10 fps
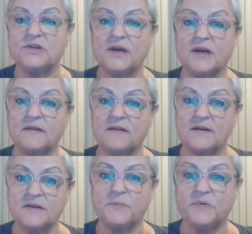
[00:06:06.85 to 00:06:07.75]
to get
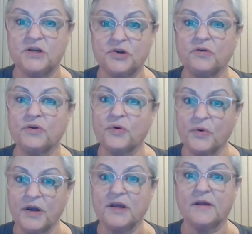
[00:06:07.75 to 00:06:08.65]
this particular
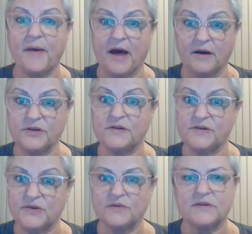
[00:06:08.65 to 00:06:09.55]
curriculum out to the
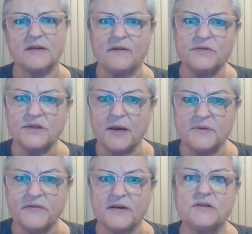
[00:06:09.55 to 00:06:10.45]
students and those types of things.